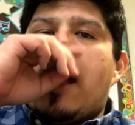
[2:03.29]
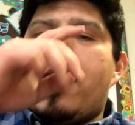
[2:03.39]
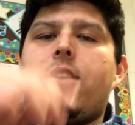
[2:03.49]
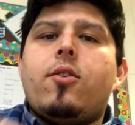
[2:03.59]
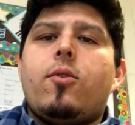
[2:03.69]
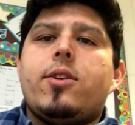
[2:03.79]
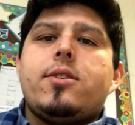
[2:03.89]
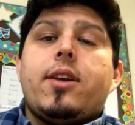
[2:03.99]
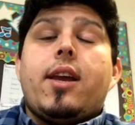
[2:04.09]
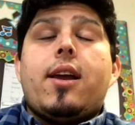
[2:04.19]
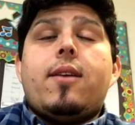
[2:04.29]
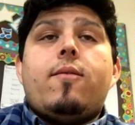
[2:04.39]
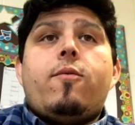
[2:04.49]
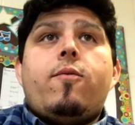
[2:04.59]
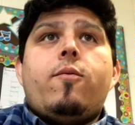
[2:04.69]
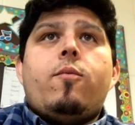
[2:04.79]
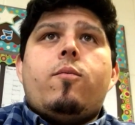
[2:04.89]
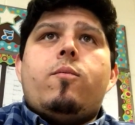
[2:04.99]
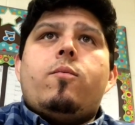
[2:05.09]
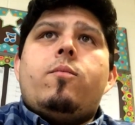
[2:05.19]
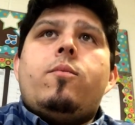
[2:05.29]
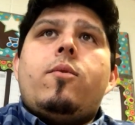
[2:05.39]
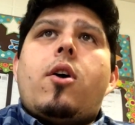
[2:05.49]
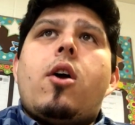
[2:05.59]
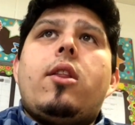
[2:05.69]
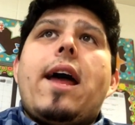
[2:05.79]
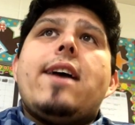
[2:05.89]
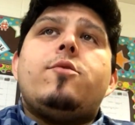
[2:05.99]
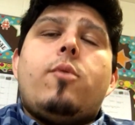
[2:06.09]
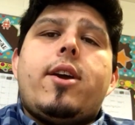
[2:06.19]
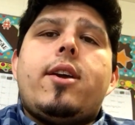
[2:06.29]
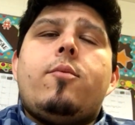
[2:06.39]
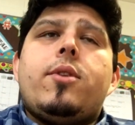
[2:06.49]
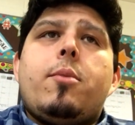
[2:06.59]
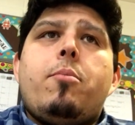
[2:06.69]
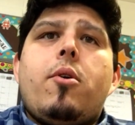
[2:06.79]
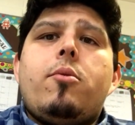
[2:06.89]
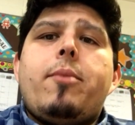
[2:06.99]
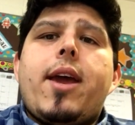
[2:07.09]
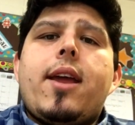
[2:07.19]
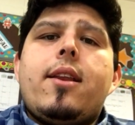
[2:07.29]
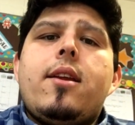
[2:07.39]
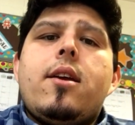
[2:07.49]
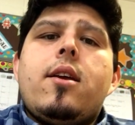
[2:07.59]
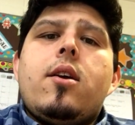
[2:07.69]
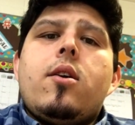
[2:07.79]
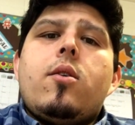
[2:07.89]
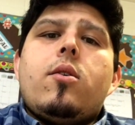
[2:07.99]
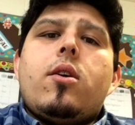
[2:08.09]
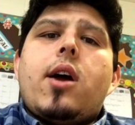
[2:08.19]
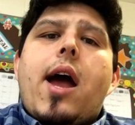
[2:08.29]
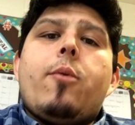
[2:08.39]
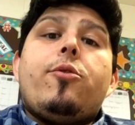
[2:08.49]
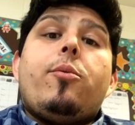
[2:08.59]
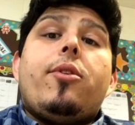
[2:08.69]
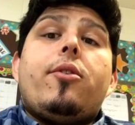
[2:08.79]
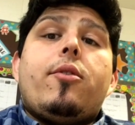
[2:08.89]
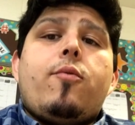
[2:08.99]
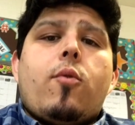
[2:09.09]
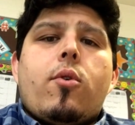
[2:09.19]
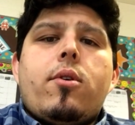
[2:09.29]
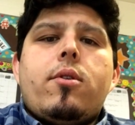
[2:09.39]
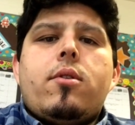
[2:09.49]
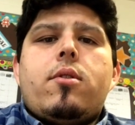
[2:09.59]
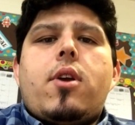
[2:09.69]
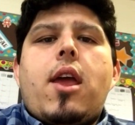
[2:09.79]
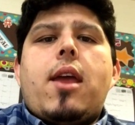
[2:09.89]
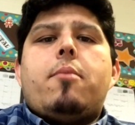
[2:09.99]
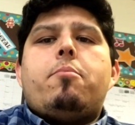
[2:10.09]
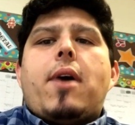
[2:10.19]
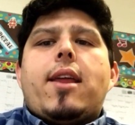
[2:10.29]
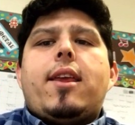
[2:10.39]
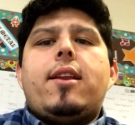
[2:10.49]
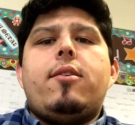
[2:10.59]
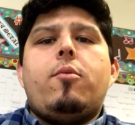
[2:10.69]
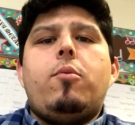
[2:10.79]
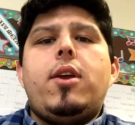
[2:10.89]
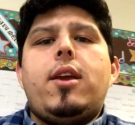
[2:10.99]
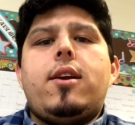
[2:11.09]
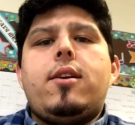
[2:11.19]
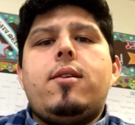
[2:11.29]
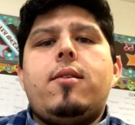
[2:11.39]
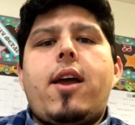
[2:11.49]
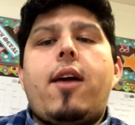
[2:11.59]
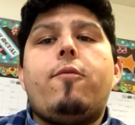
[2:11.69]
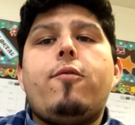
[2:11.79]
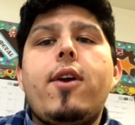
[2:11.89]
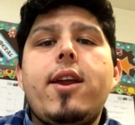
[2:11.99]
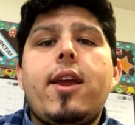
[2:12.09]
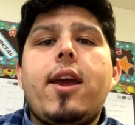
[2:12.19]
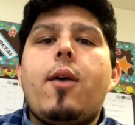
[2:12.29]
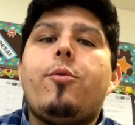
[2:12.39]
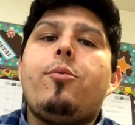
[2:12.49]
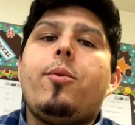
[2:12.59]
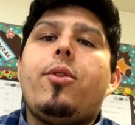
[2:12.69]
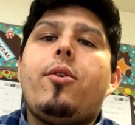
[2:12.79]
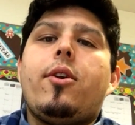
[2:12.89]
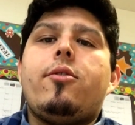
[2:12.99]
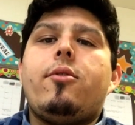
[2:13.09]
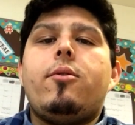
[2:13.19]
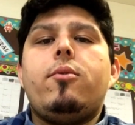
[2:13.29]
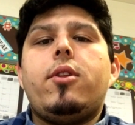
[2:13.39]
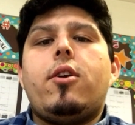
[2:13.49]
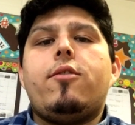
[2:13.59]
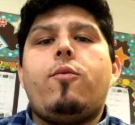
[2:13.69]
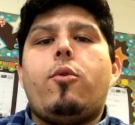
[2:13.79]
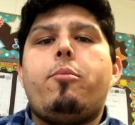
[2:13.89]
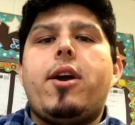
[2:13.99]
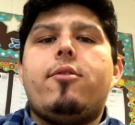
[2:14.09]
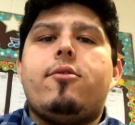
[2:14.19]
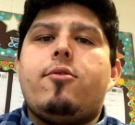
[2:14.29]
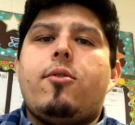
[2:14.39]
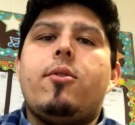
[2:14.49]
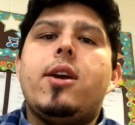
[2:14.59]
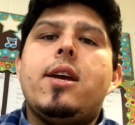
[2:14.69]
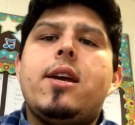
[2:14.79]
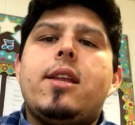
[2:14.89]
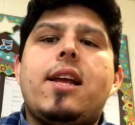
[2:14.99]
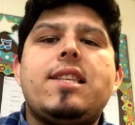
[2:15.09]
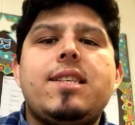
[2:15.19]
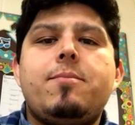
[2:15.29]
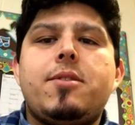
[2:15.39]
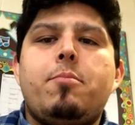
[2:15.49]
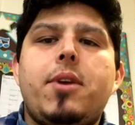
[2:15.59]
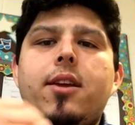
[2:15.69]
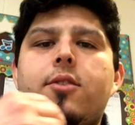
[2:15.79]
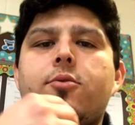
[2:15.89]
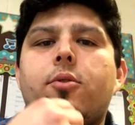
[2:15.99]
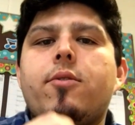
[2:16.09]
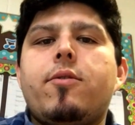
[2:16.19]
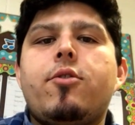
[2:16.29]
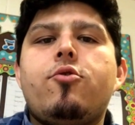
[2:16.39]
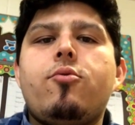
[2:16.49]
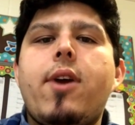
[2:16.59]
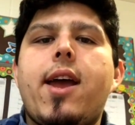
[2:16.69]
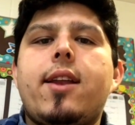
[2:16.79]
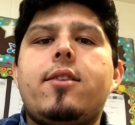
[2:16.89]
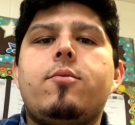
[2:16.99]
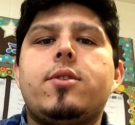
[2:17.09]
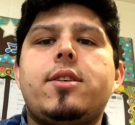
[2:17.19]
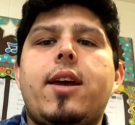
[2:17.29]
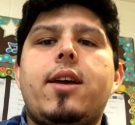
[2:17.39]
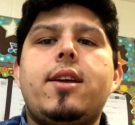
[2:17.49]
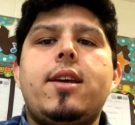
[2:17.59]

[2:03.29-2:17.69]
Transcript: had noticed, like, our last weigh-in with the Boneman, I was 334, and by the end of the week, on Friday, I was 330, so I'd only lost 4 pounds, and so that seemed to be sort of the trend, was that